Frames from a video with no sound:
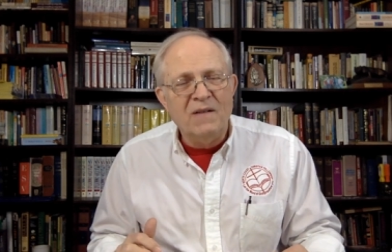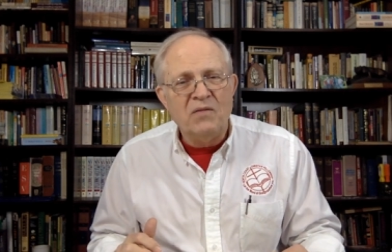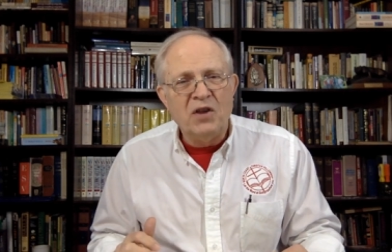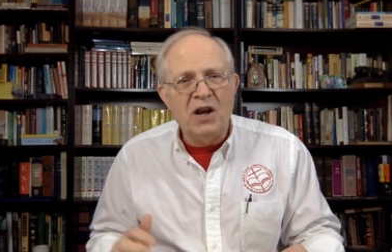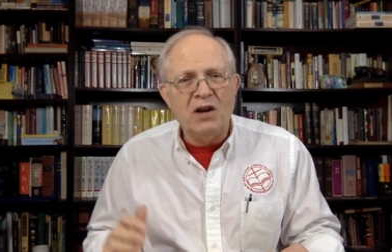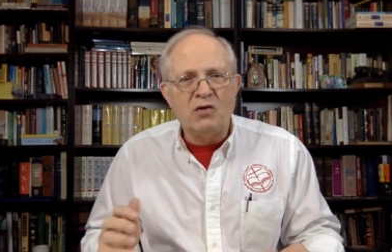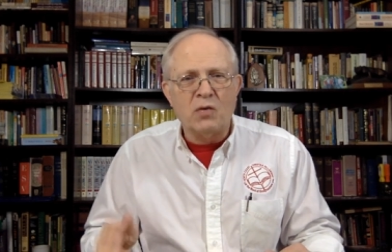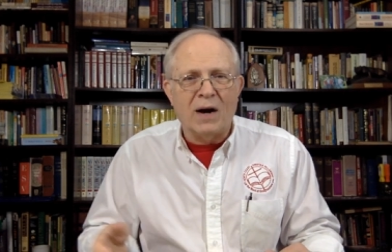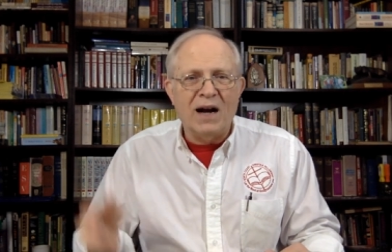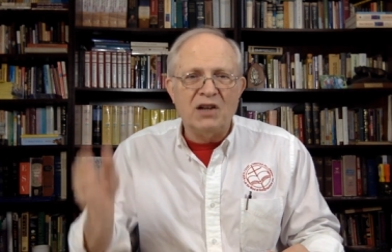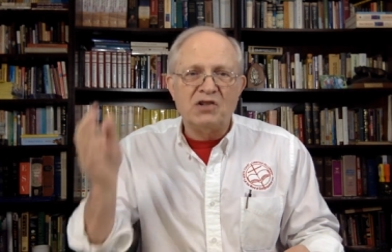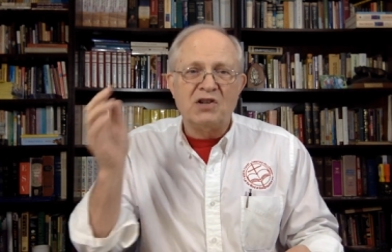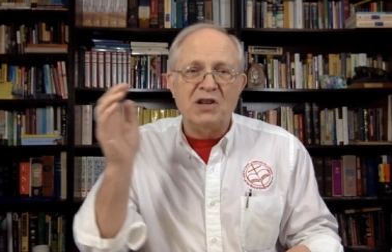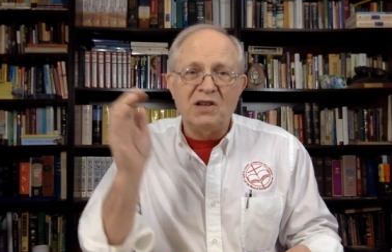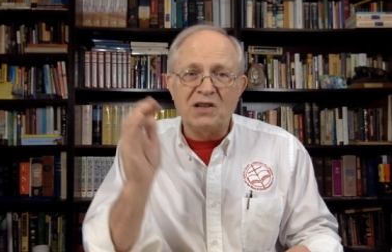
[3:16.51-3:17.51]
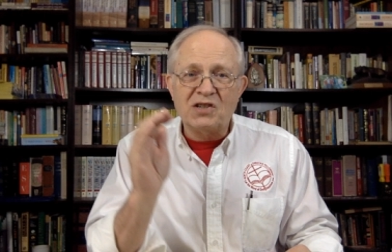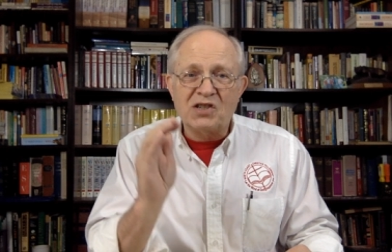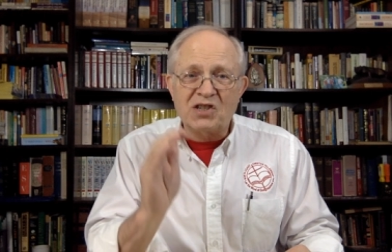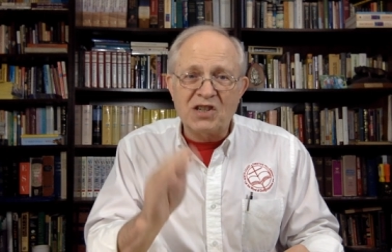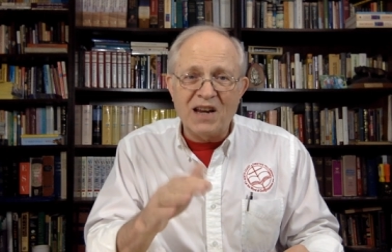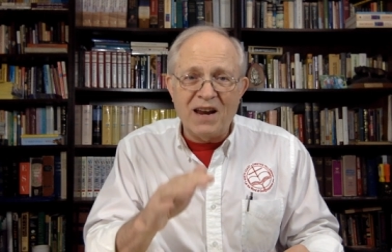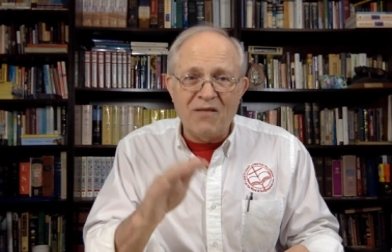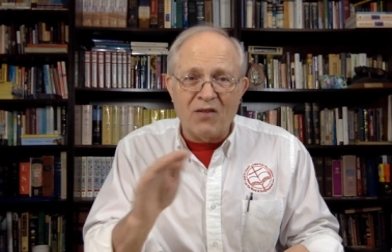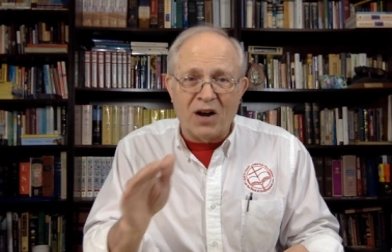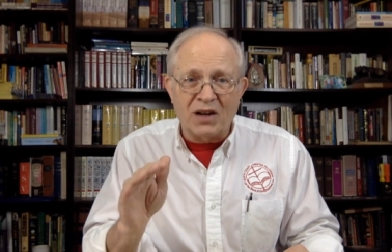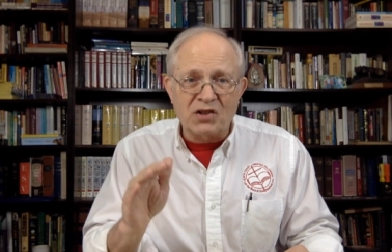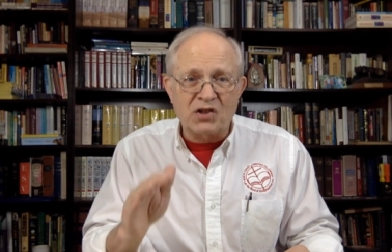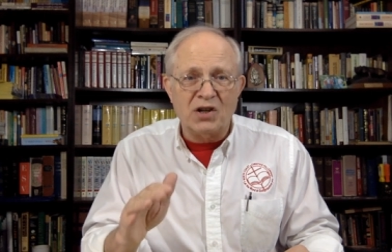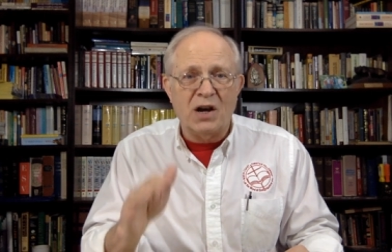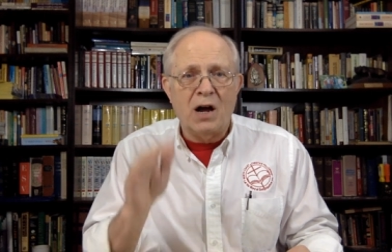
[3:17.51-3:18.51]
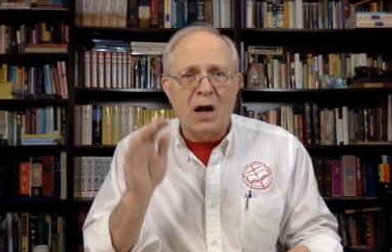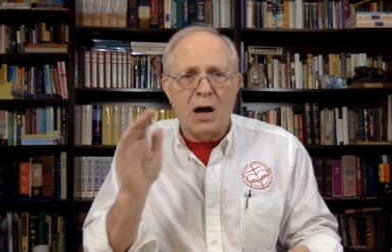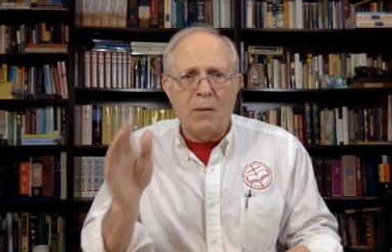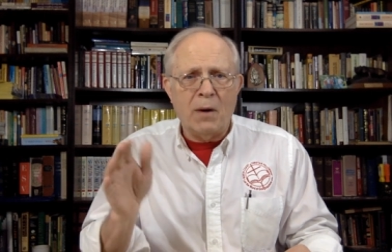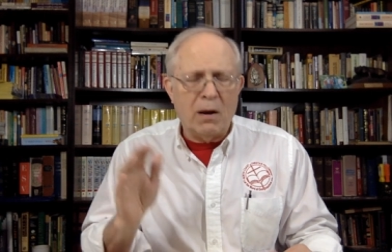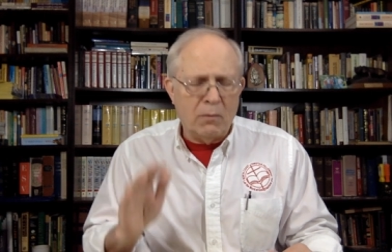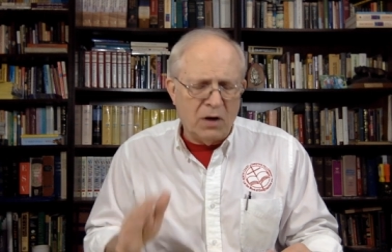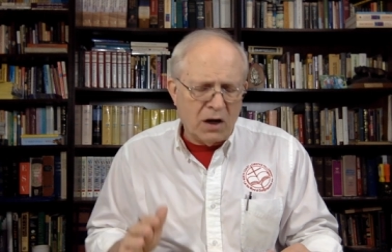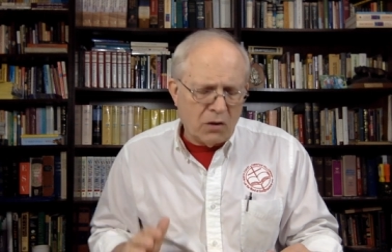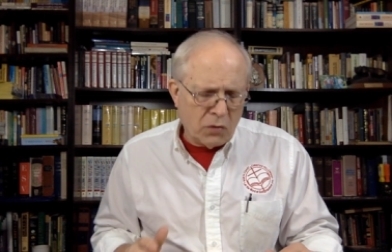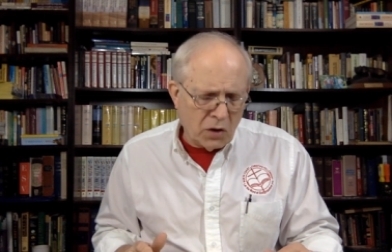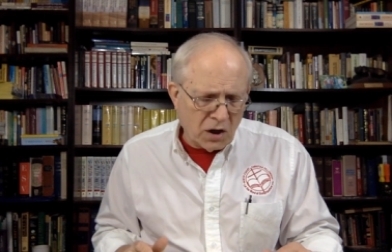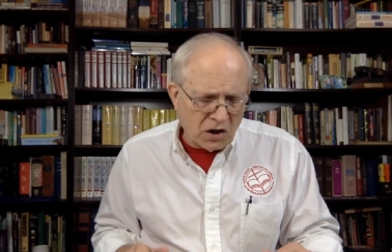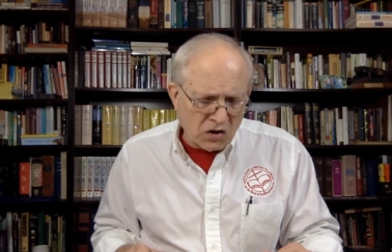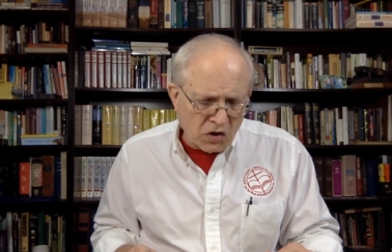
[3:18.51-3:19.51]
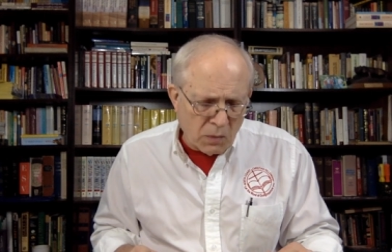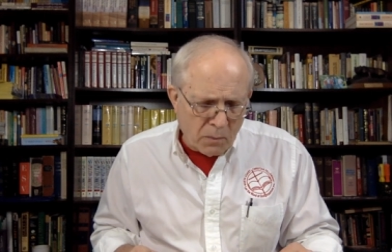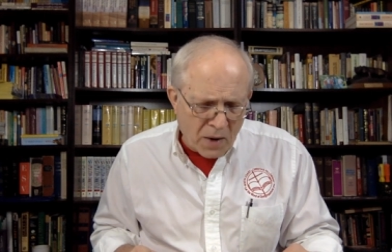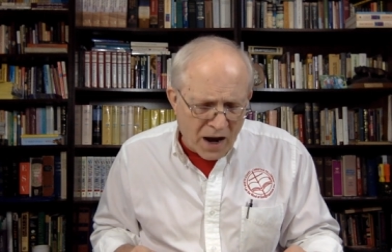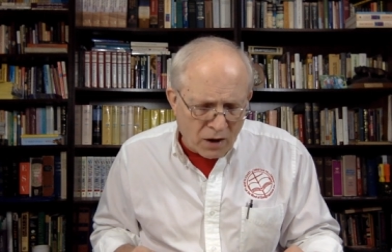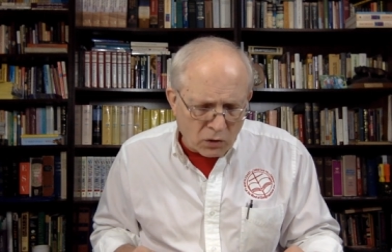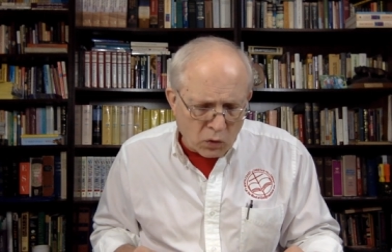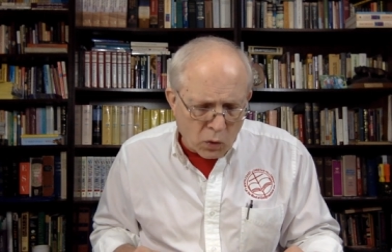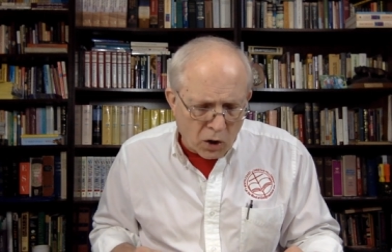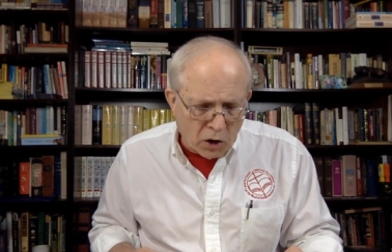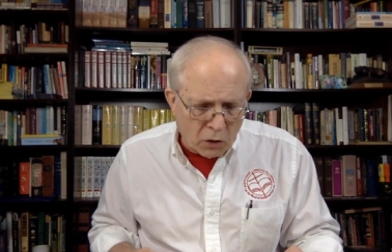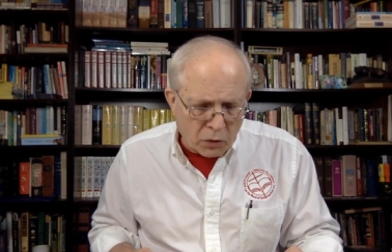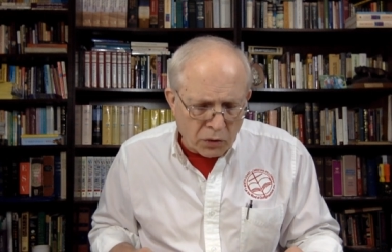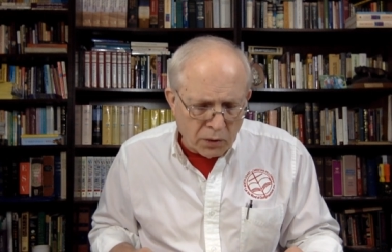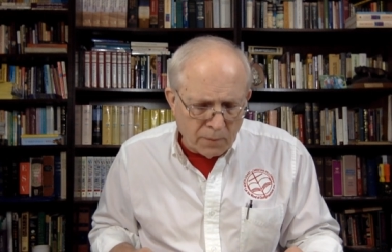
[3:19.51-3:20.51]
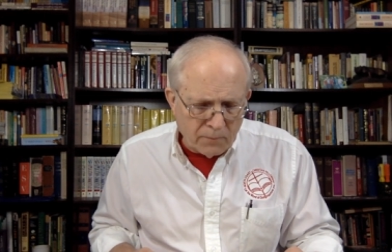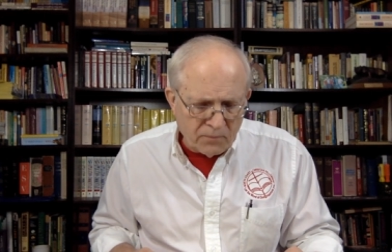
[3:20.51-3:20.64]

He tries to deceive us about many things about growth.